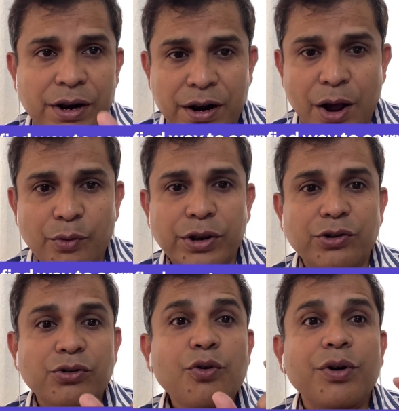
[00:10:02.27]
Now we need
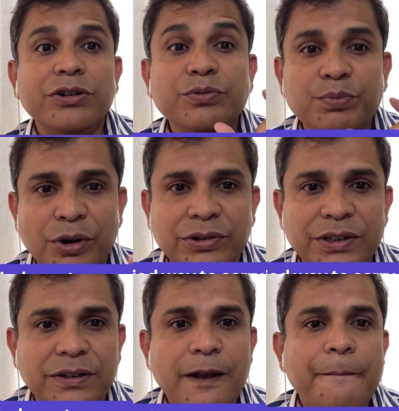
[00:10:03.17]
to know what is
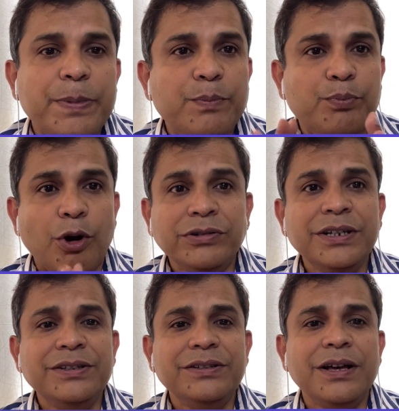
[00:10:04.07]
process.
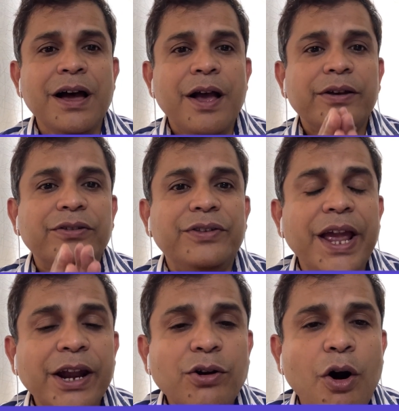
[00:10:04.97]
Process is a
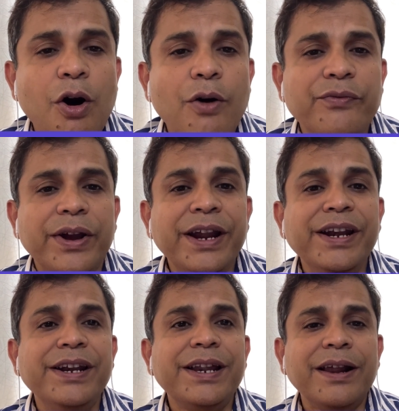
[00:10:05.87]
set of
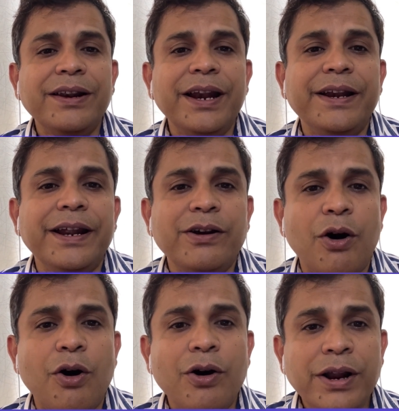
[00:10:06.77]
interrelated
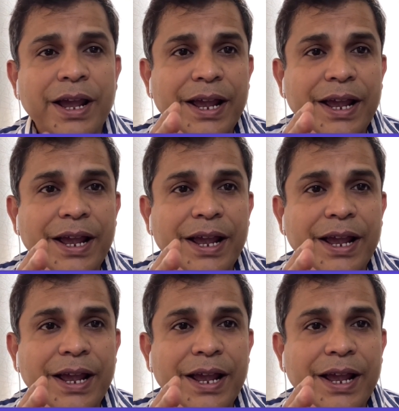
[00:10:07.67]
or